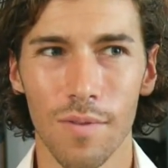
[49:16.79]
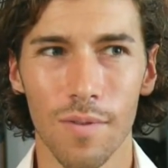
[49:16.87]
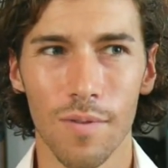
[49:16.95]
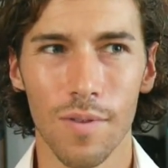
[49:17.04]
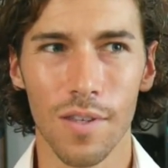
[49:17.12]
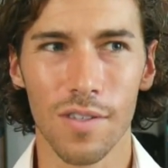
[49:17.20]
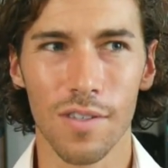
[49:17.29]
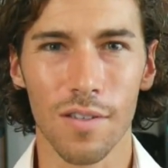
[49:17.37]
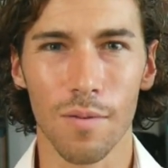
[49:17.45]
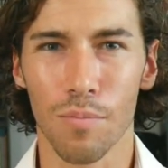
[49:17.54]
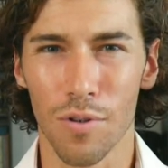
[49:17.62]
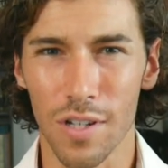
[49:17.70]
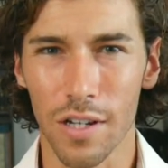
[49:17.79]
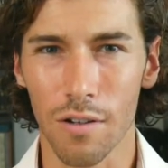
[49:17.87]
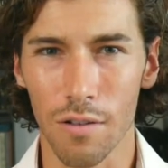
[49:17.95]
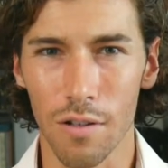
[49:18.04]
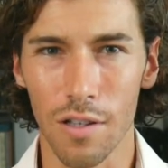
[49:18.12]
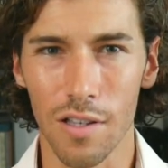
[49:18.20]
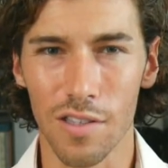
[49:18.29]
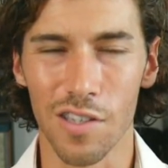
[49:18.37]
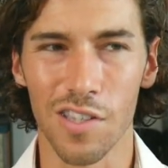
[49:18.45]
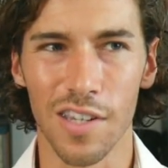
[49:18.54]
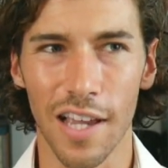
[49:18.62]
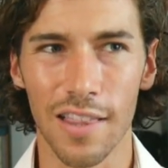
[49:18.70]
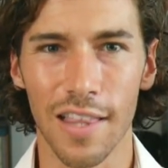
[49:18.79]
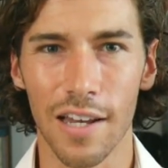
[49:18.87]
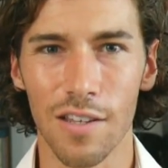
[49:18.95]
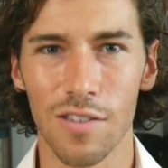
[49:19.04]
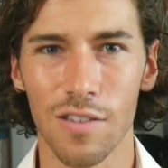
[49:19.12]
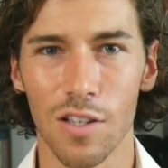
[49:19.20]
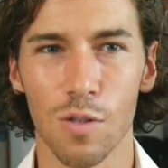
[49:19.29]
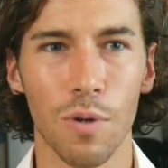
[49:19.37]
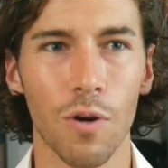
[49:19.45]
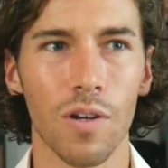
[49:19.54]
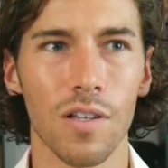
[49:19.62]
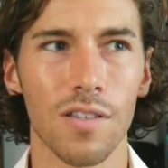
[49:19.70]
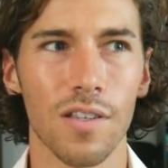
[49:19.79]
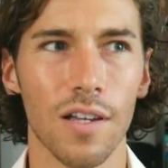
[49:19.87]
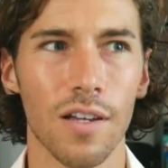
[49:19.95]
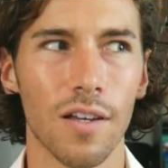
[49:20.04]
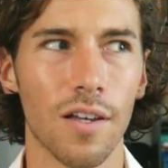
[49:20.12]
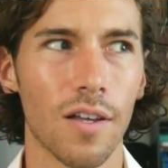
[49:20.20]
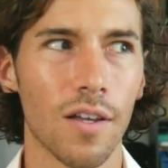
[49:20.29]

This particularly is a state that is experiencing